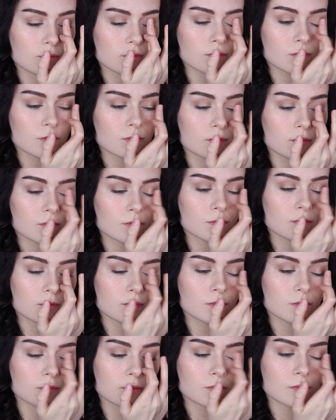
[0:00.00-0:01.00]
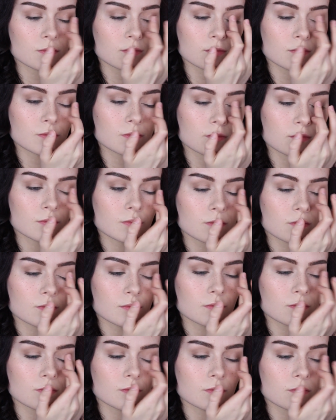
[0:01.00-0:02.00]
across through the socket again,
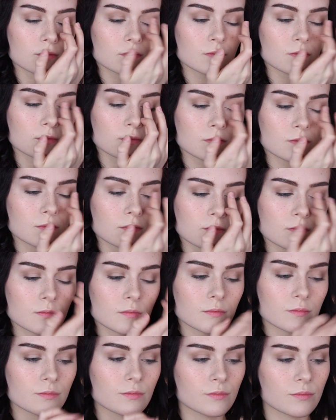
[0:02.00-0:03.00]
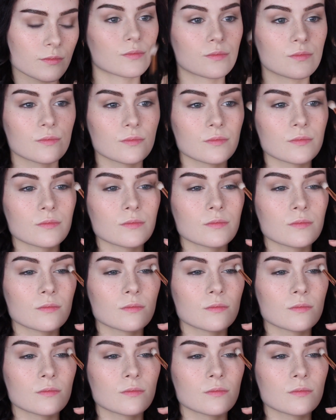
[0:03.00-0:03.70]
just to make sure everything blends together.